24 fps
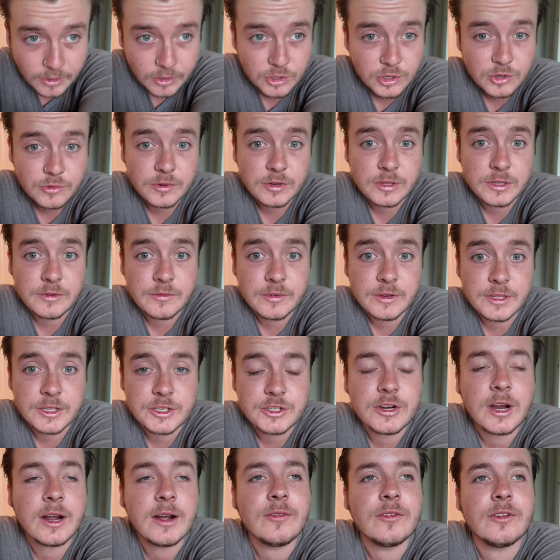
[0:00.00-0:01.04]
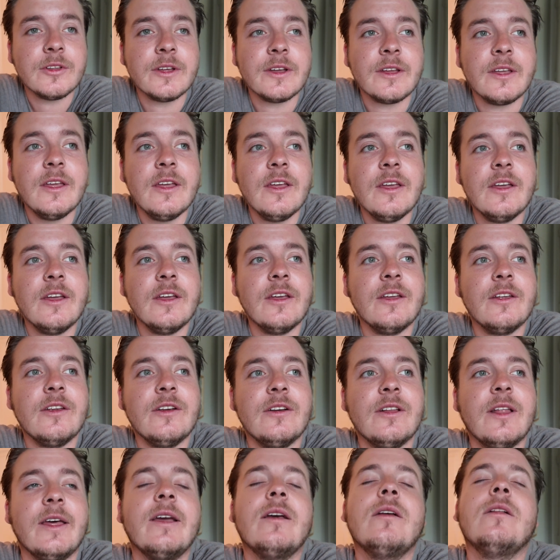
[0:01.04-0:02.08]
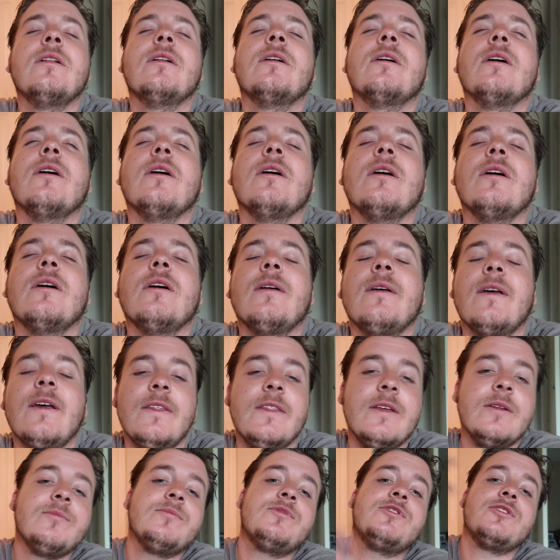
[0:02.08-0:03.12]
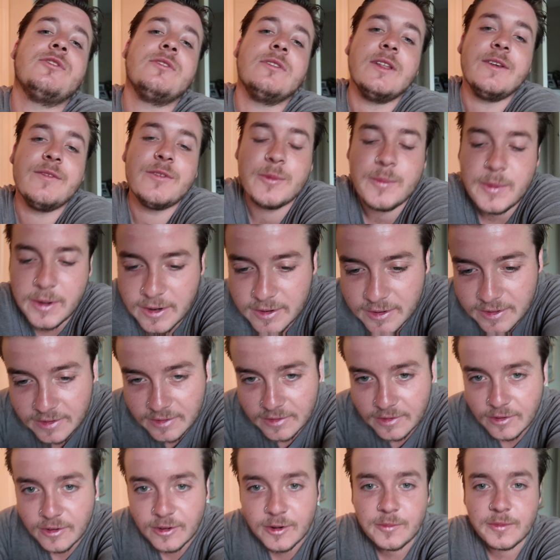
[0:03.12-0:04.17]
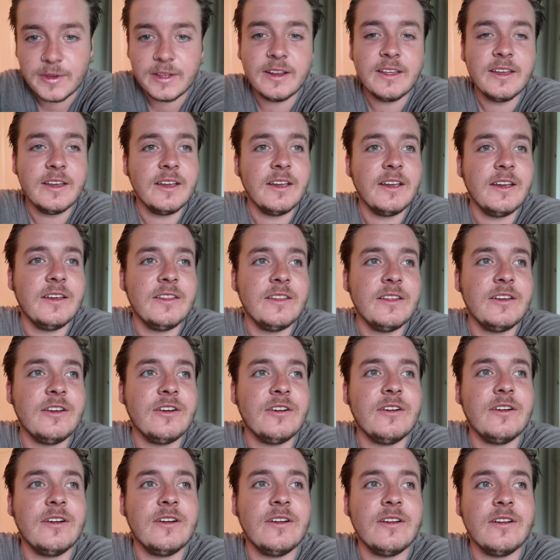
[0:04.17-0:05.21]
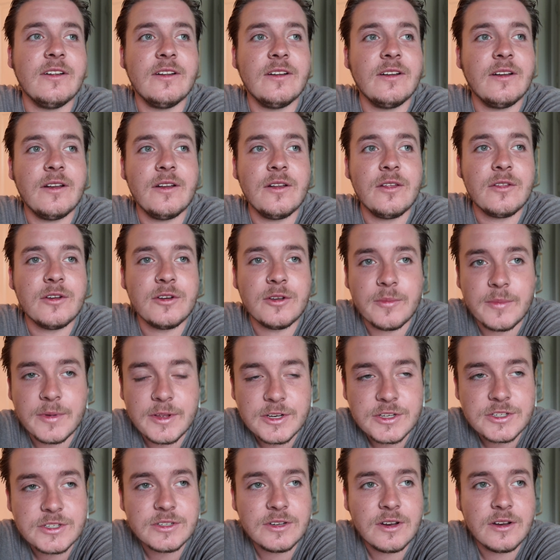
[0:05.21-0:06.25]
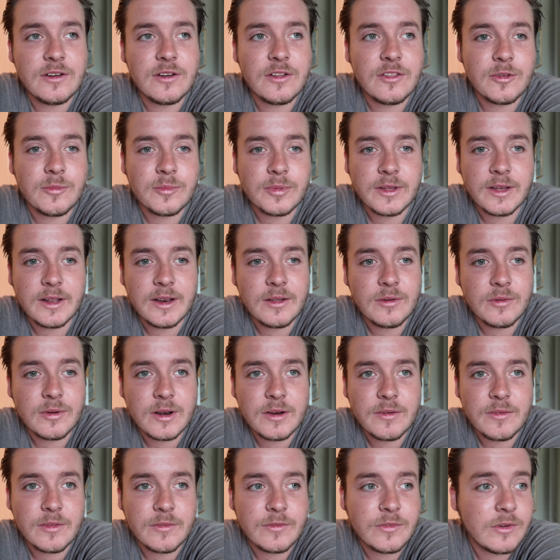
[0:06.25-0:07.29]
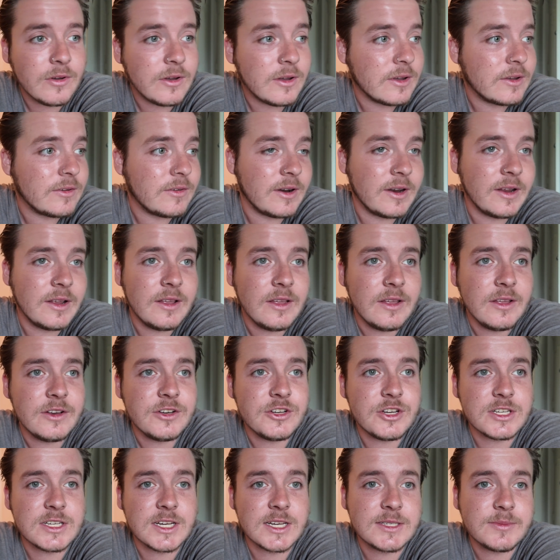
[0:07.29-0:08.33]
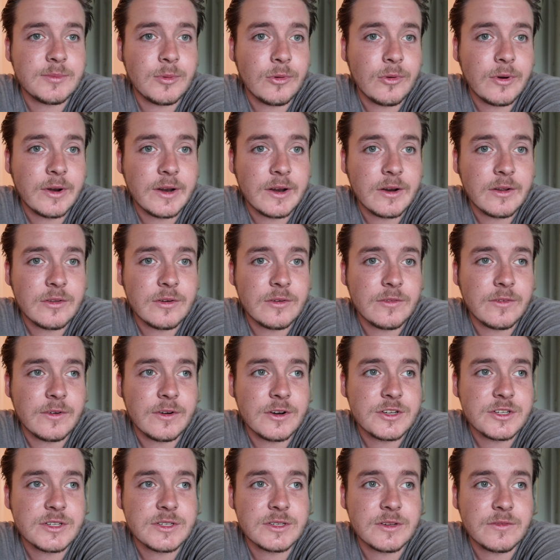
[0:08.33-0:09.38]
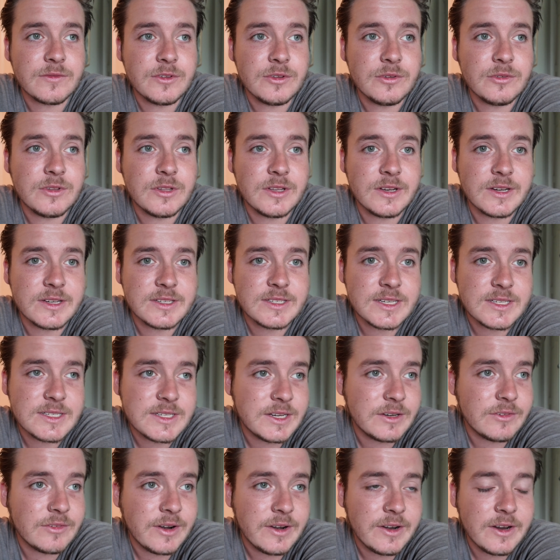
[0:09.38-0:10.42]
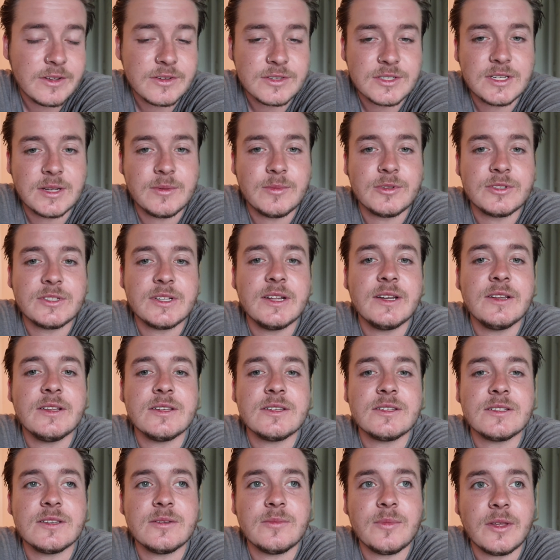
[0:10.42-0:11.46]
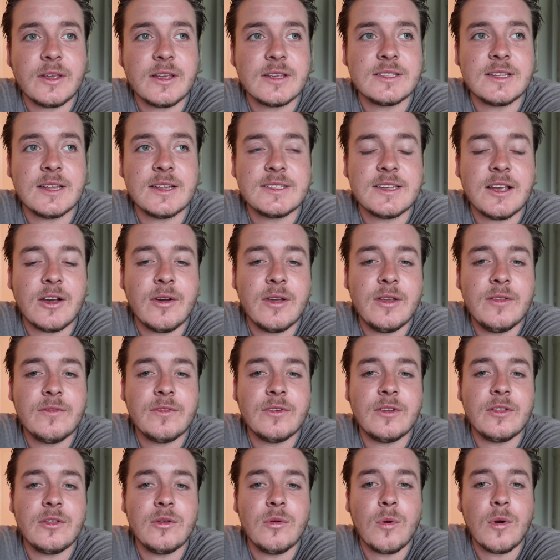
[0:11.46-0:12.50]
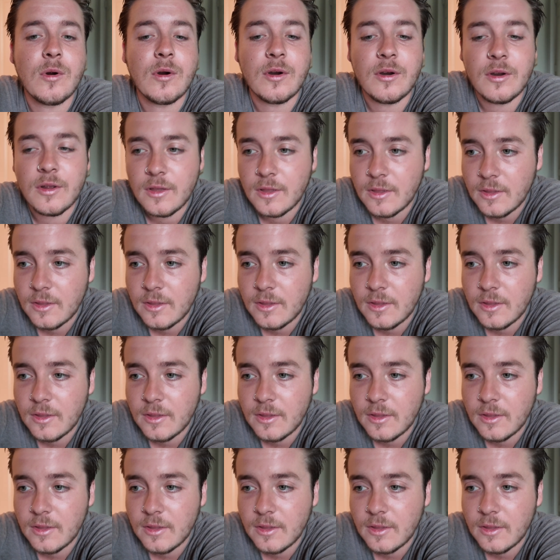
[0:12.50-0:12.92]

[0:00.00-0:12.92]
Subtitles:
you're really, really traveling. You're like, and then leave the body. You know what I mean? And then you're in another dimension, another planet, whatever the fuck, right? Just exploring other versions of you that are existing right now simultaneously, because that's how infinite you are.